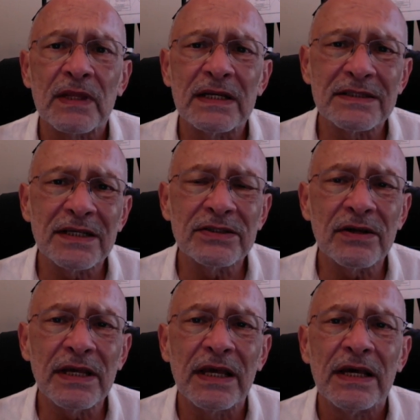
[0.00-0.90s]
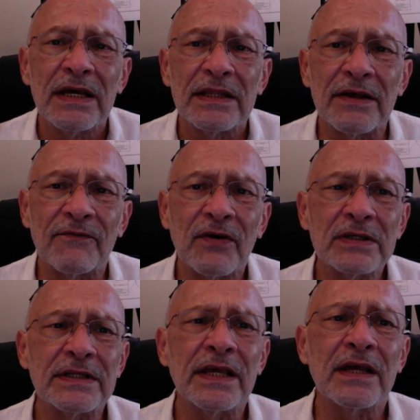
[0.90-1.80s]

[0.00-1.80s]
Essentially, the first day